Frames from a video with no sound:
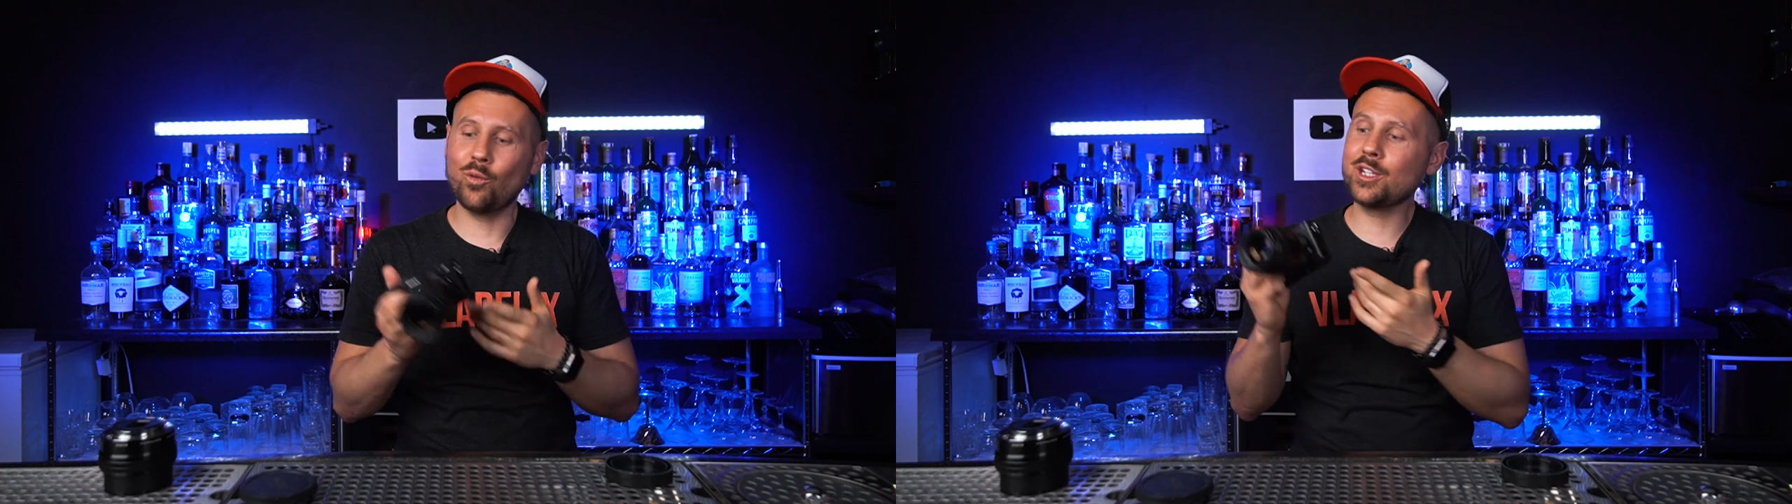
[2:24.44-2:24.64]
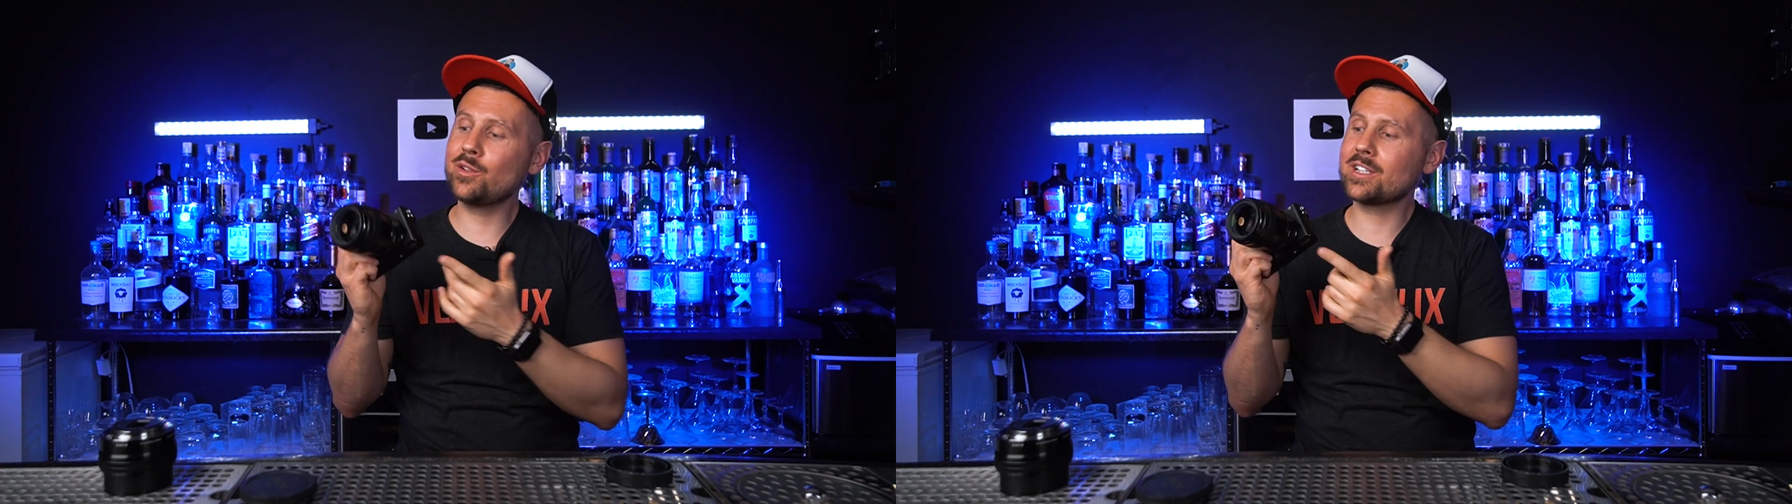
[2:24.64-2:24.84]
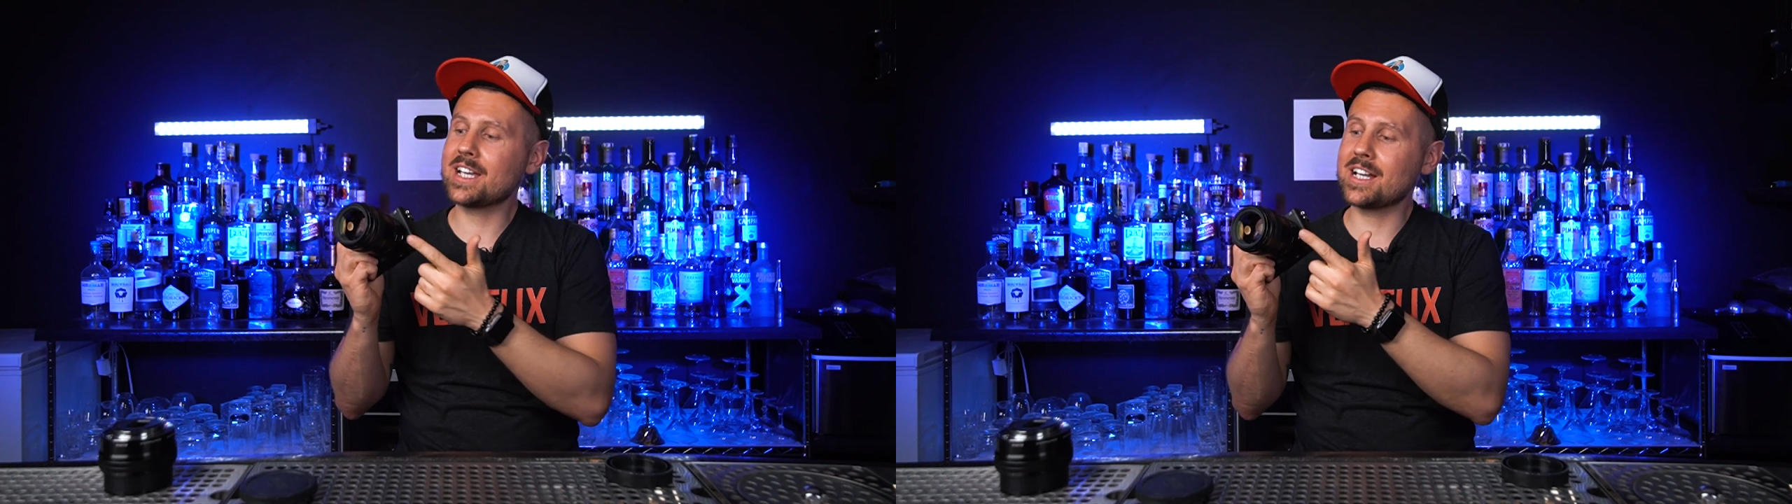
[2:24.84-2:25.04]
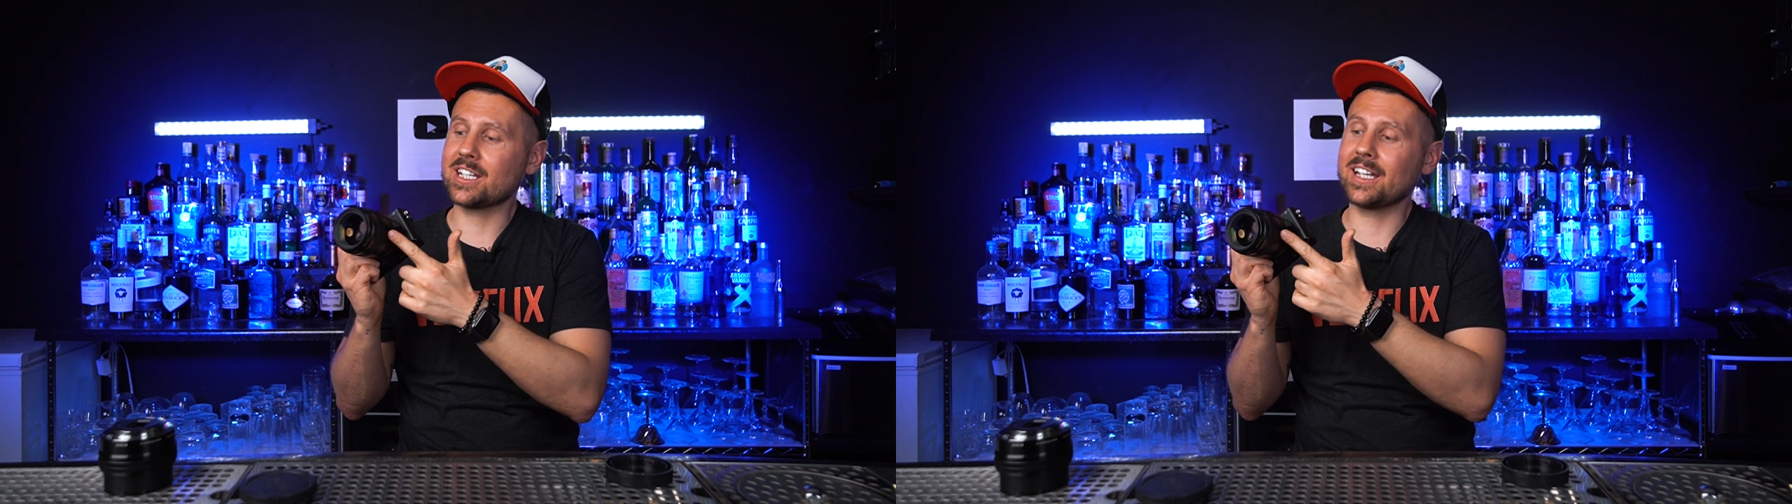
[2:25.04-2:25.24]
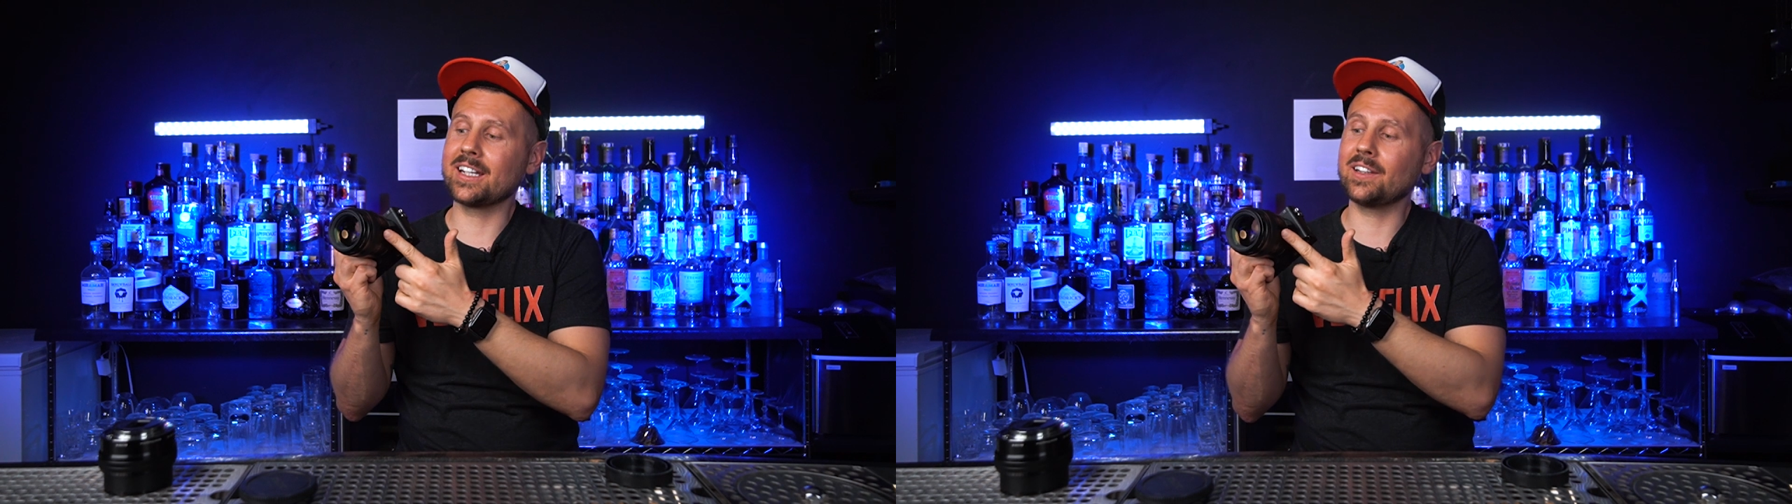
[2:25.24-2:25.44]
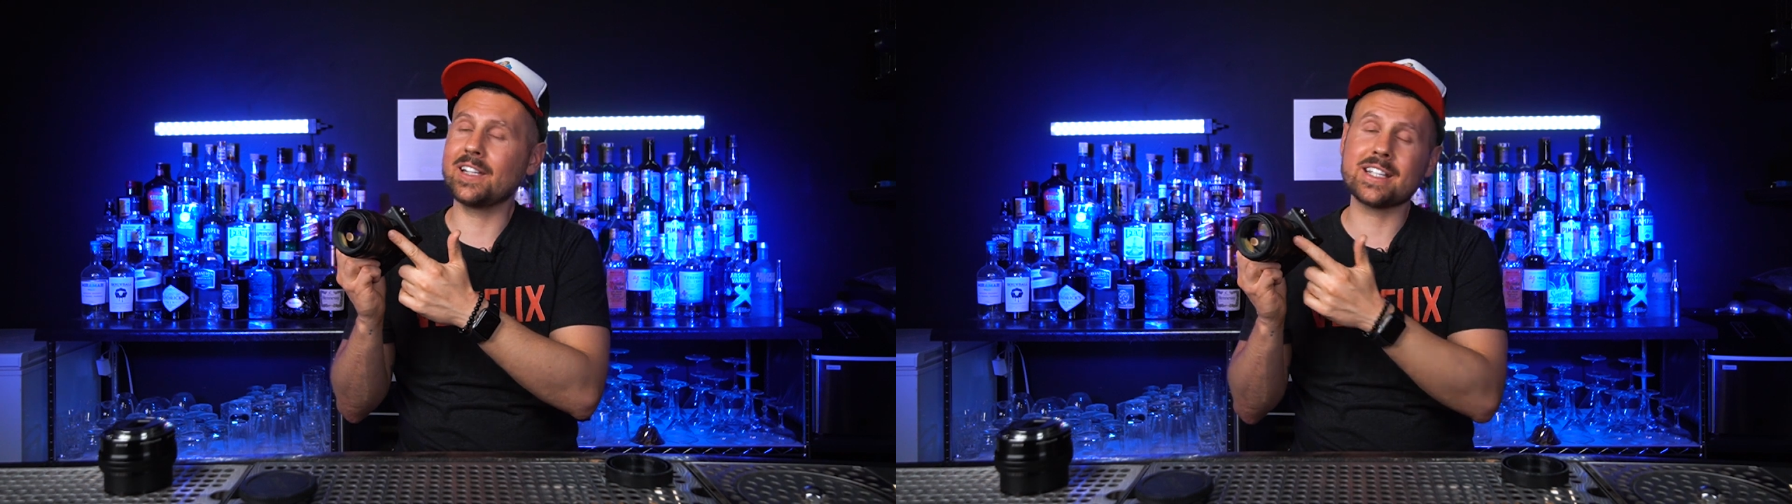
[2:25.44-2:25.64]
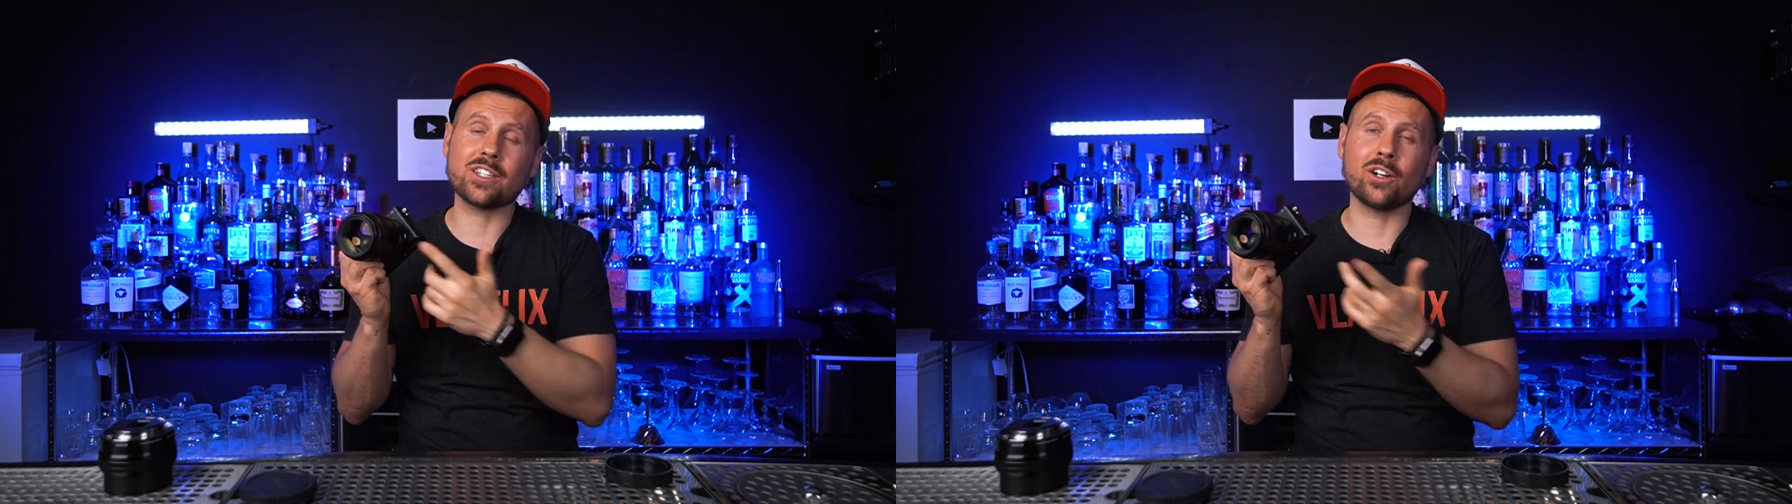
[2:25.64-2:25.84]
When you attach Canon lens,